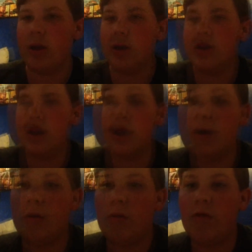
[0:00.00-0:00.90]
Also,
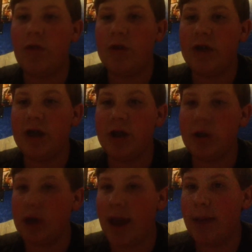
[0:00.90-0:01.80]
for digital
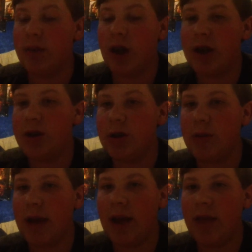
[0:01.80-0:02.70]
games, I do
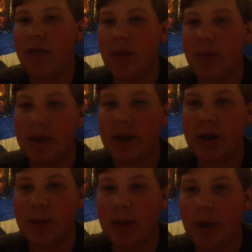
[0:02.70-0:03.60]
have The Amazing
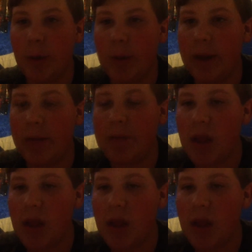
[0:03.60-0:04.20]
Spider-Man,